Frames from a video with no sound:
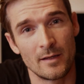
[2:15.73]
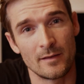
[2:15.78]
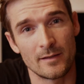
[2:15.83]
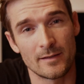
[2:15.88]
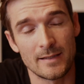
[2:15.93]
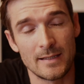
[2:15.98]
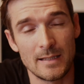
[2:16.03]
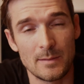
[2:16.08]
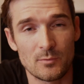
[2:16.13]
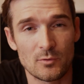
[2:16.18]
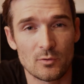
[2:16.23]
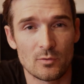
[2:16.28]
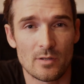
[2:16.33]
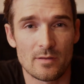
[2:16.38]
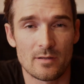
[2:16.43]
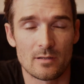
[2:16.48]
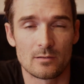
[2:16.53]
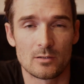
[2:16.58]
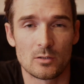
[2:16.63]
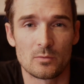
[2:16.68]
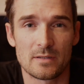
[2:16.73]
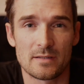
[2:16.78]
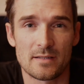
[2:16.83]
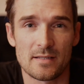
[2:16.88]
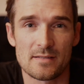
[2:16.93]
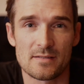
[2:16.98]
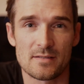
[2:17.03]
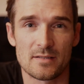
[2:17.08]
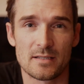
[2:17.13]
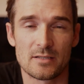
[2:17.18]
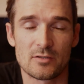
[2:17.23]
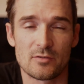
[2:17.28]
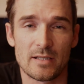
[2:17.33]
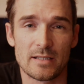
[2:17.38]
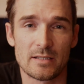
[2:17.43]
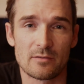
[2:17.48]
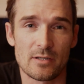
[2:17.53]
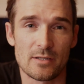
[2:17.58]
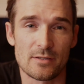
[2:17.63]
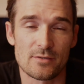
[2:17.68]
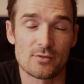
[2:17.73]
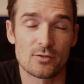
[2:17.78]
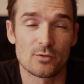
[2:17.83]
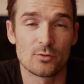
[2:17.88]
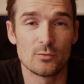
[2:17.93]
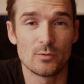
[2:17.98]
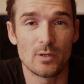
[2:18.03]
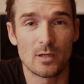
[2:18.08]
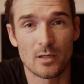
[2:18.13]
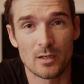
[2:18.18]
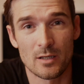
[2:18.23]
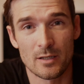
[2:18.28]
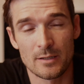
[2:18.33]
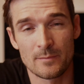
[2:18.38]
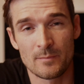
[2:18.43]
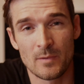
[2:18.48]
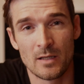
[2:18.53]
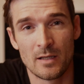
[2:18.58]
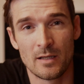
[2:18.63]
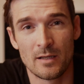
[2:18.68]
They keep doing their low intensity training rides too hard,